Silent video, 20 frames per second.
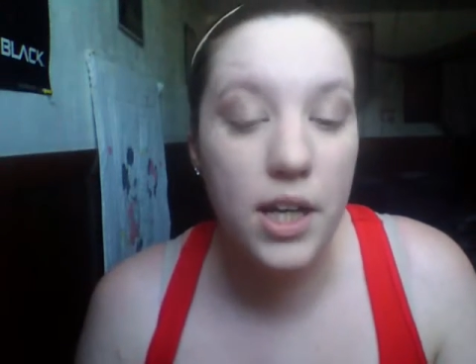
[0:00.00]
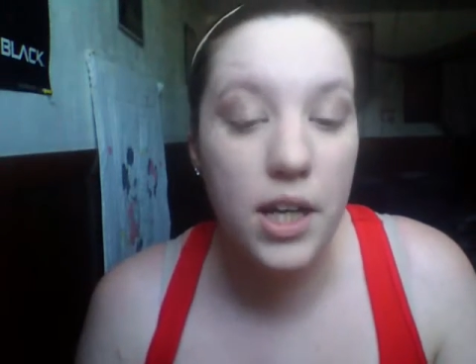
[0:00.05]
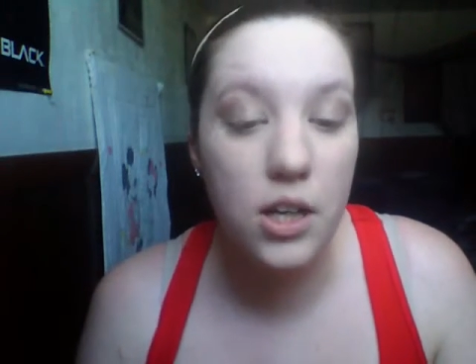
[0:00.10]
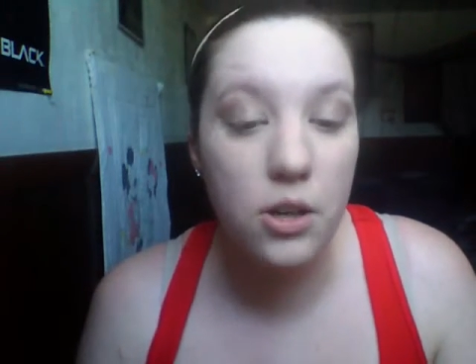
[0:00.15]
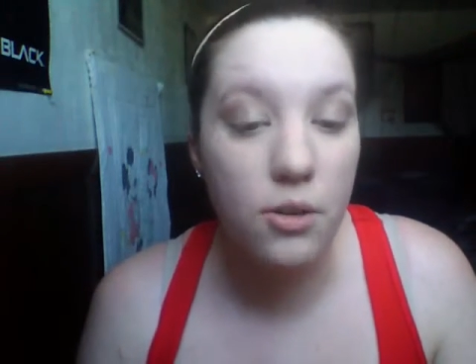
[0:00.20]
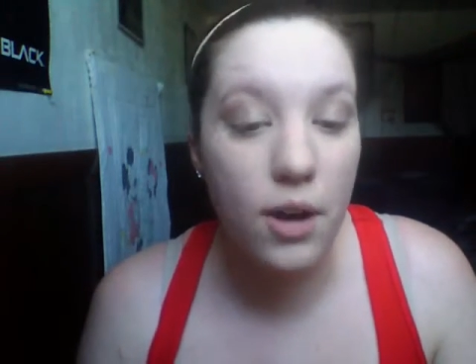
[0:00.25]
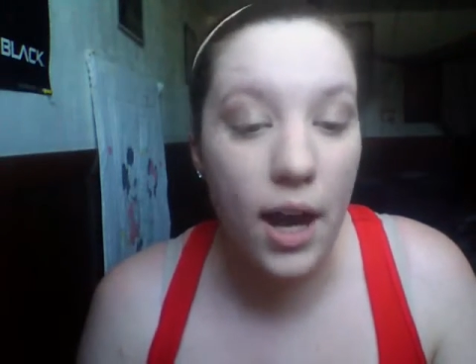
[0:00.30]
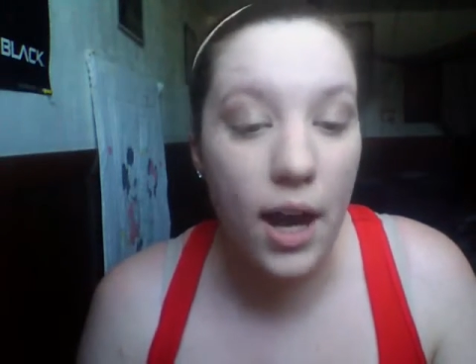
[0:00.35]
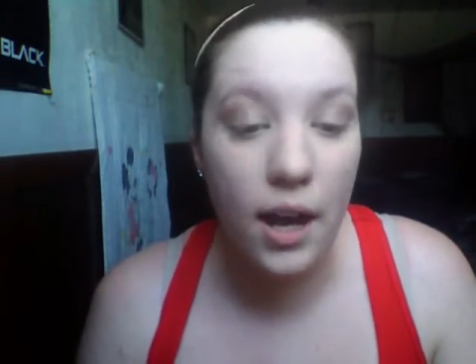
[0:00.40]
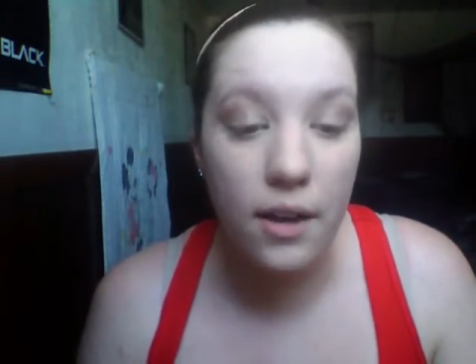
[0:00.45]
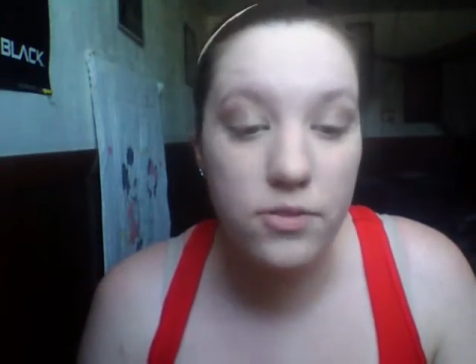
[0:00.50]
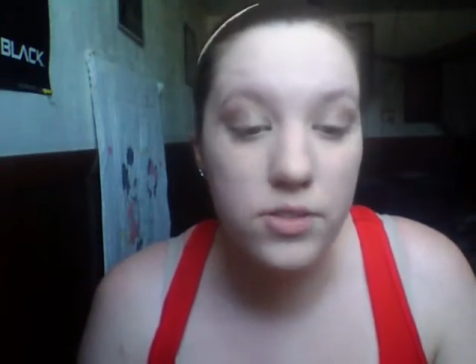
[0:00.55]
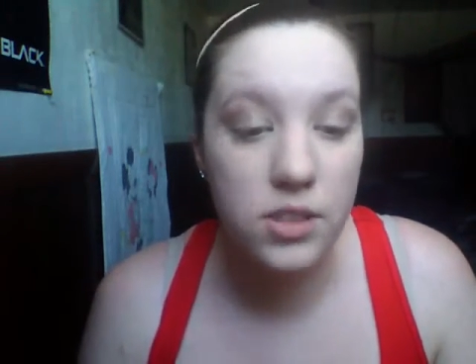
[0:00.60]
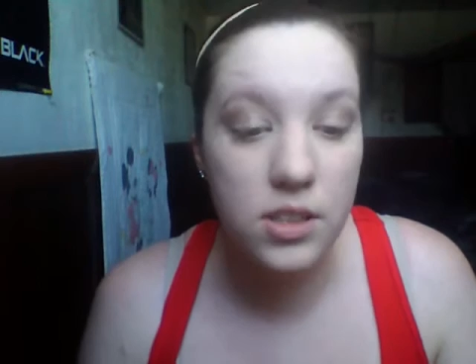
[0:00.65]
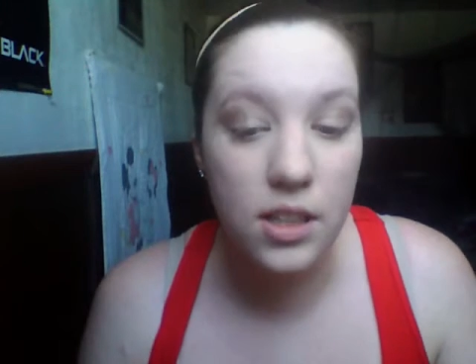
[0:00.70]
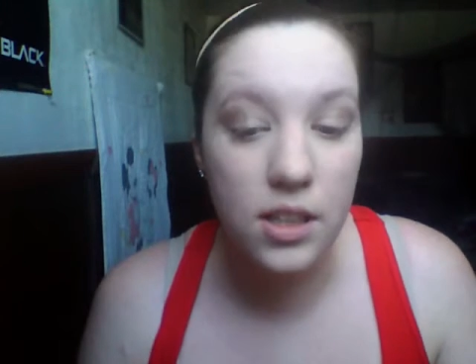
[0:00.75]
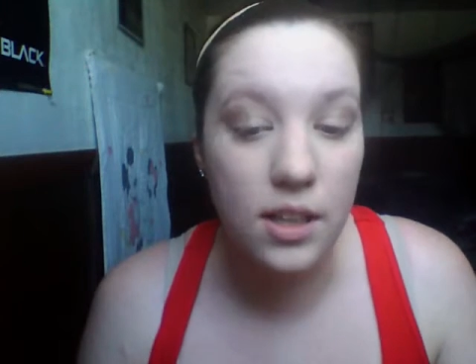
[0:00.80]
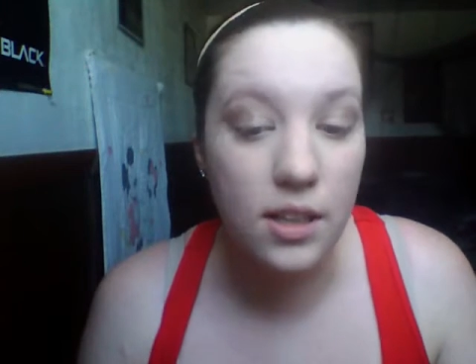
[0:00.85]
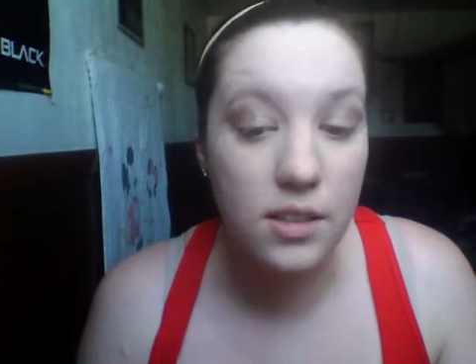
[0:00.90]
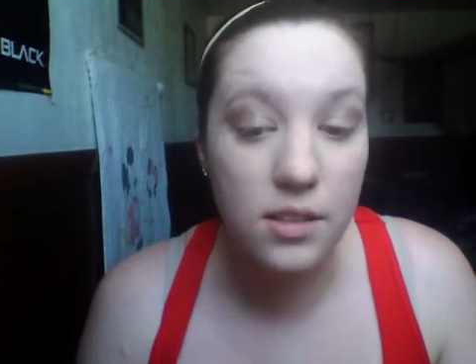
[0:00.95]
You don't have
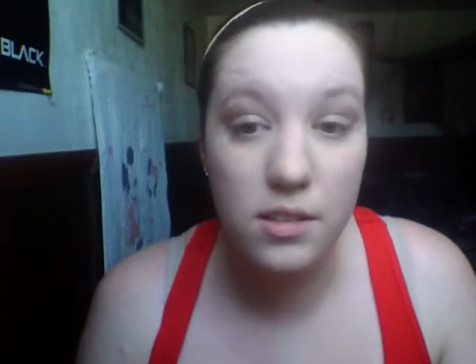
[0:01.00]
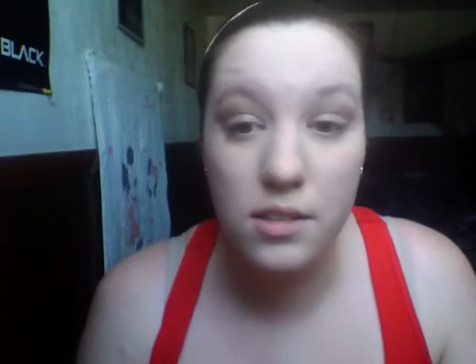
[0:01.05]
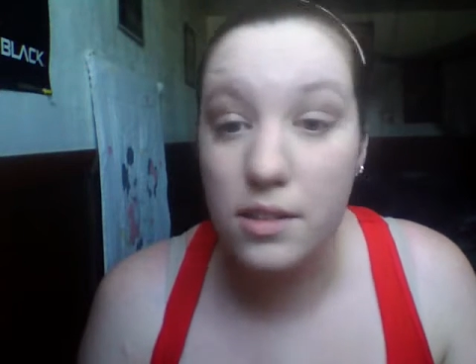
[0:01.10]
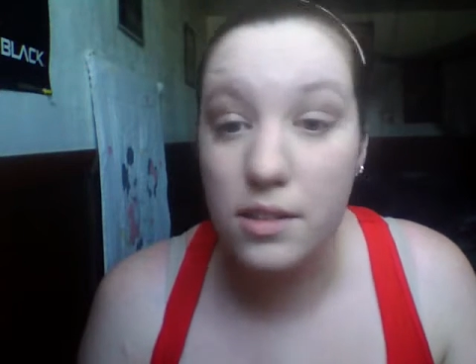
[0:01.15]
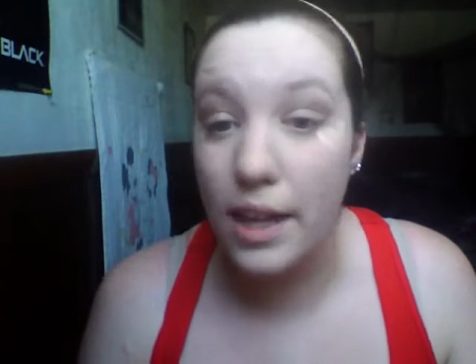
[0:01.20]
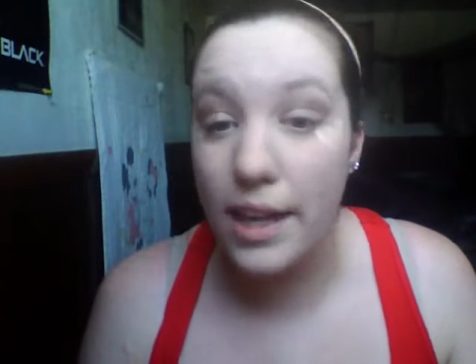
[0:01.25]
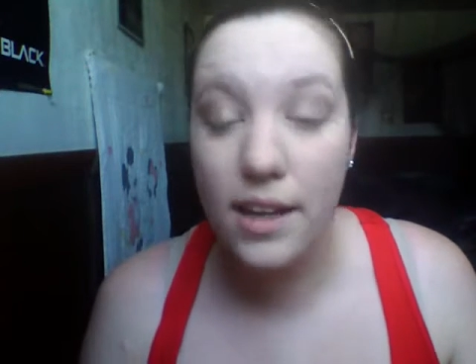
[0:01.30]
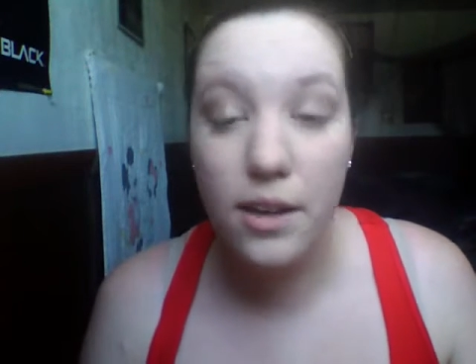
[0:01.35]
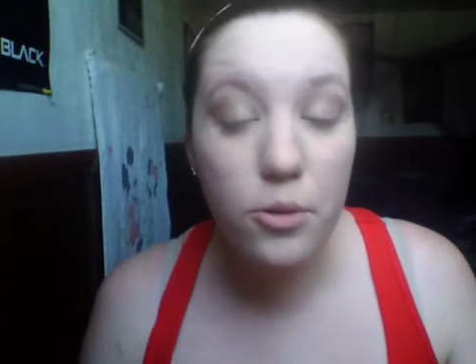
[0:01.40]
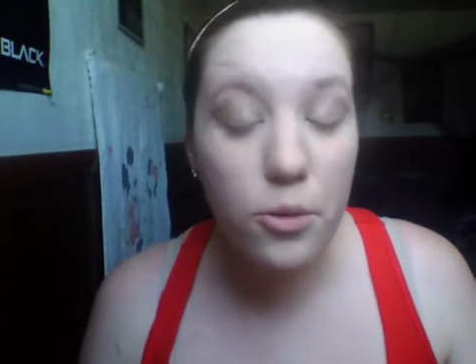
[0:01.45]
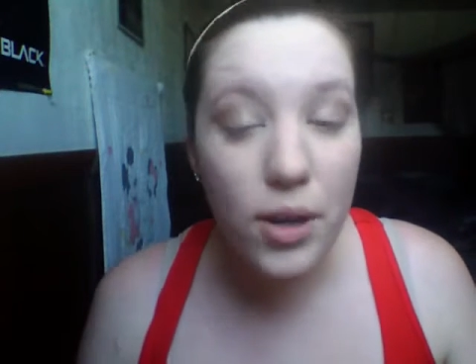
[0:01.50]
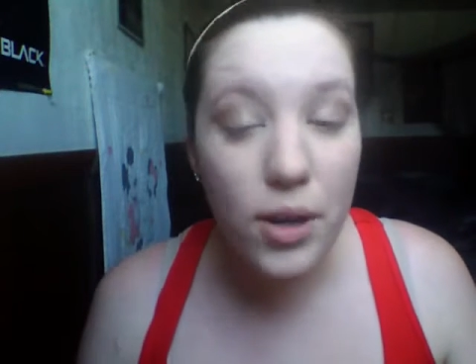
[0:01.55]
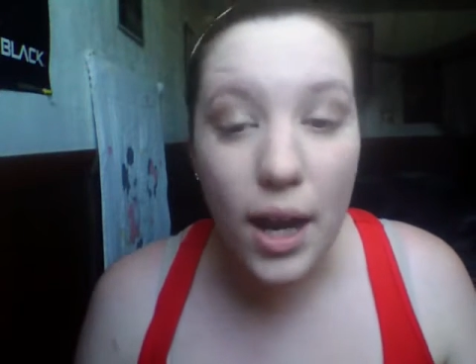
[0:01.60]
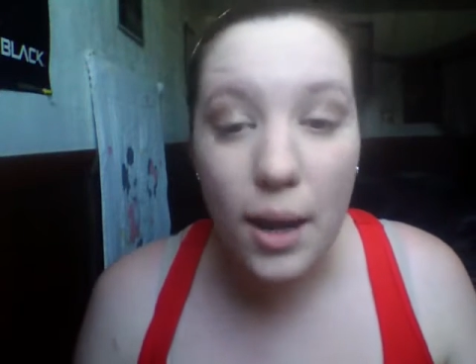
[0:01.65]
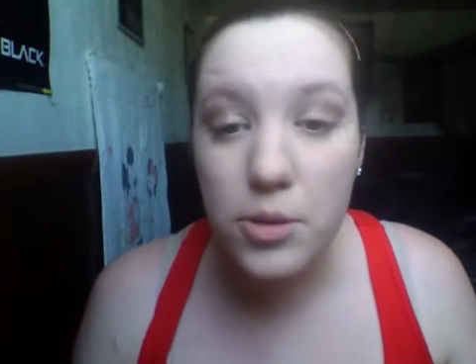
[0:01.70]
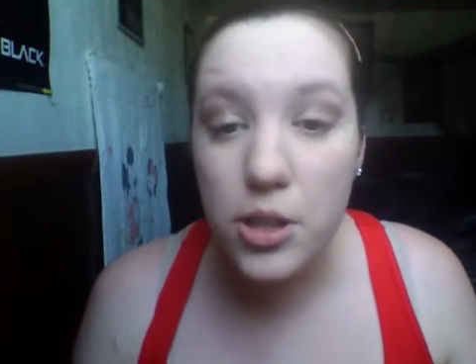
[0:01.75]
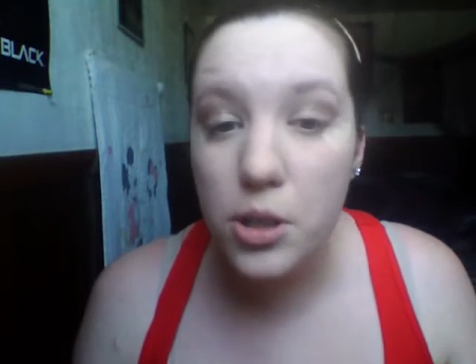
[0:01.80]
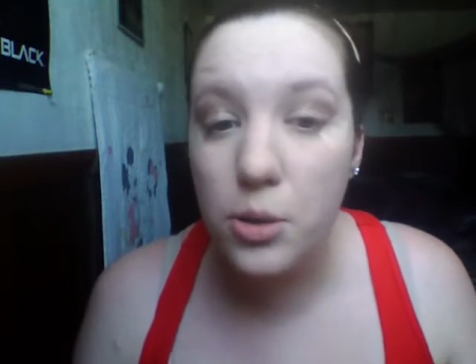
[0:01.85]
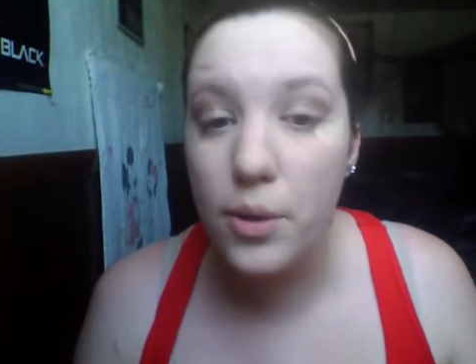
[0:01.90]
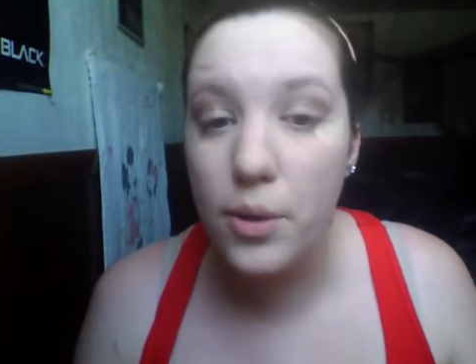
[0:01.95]
to like what
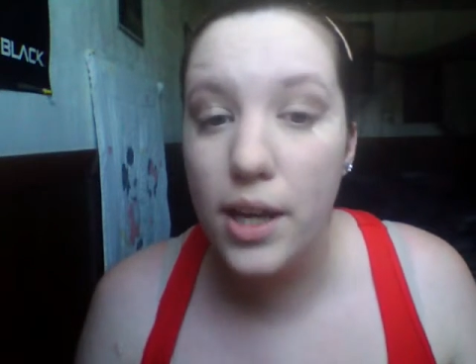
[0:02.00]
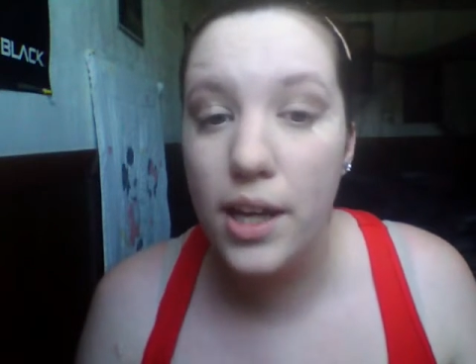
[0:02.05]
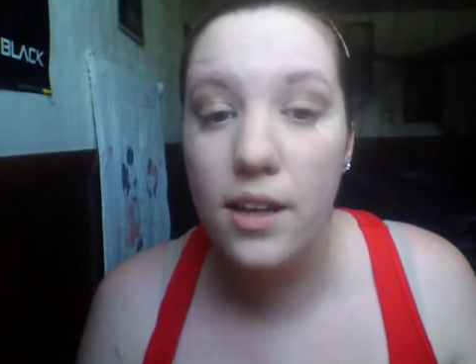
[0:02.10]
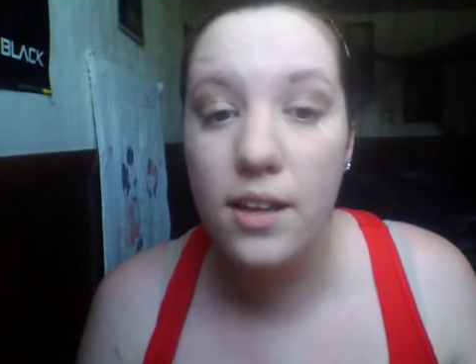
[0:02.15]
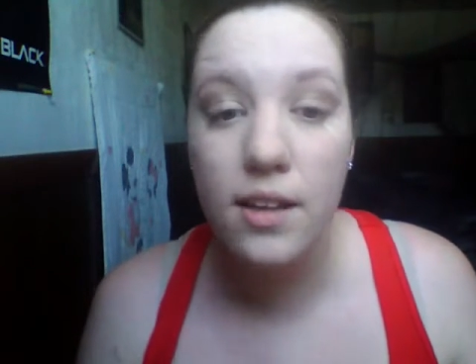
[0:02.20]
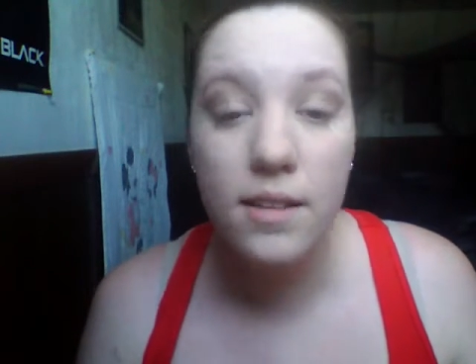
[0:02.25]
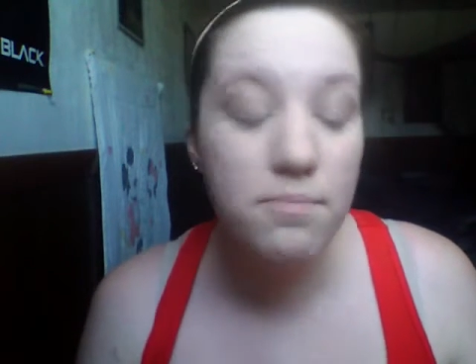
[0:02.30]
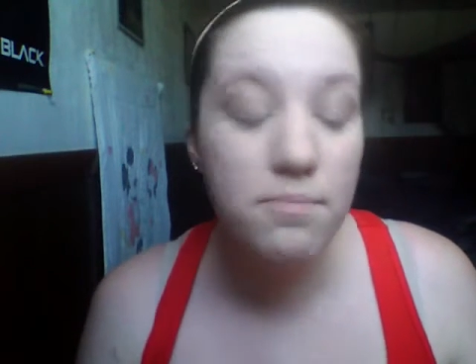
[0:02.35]
I'm doing.